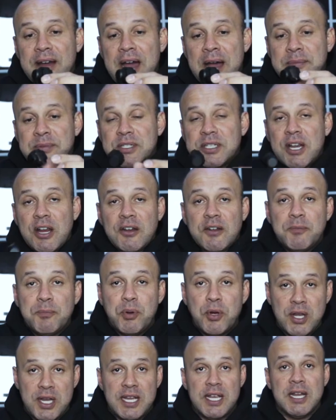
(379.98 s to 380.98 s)
I'm scared of
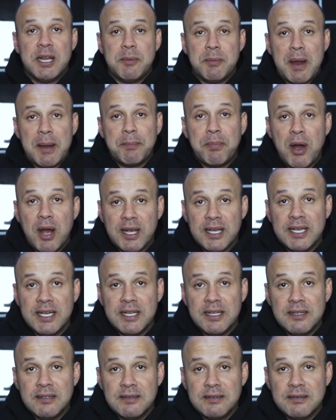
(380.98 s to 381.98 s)
putting it in my
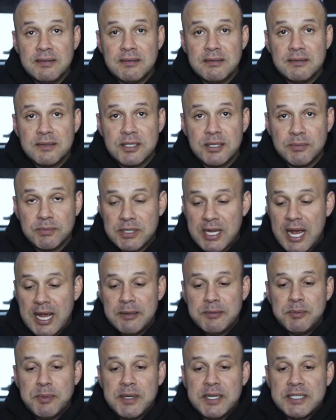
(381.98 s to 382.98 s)
pocket
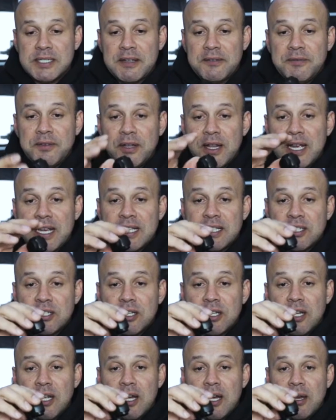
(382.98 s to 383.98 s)
sometimes because I feel like it's
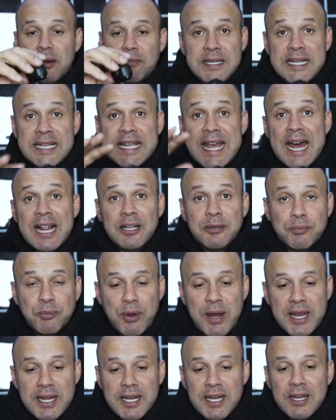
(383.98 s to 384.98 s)
gonna
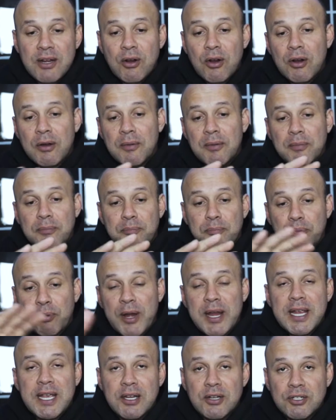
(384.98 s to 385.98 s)
decalibrate it or
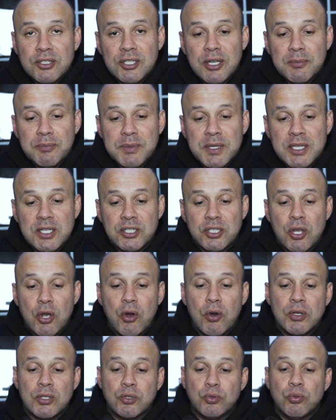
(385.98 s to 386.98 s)
break it or something.
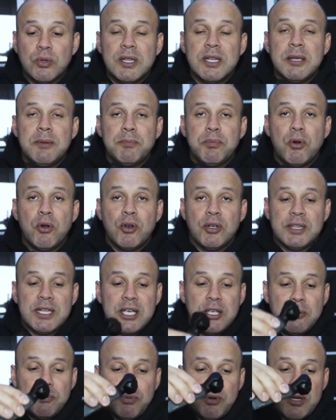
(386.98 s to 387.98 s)
So it's really important
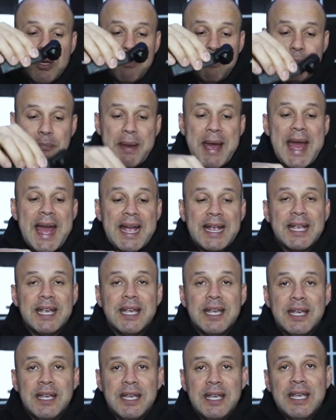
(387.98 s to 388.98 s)
that you put it
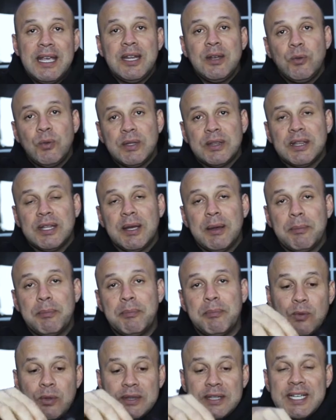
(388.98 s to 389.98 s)
back in with
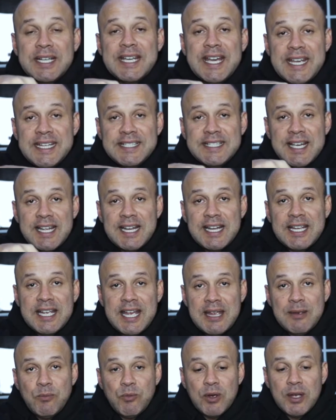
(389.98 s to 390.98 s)
the case that it
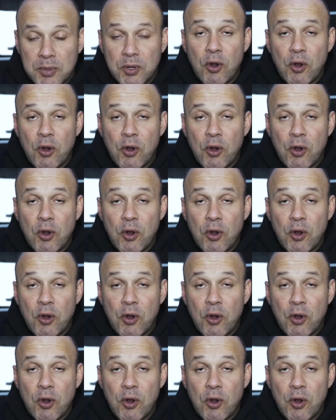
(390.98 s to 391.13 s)
came with.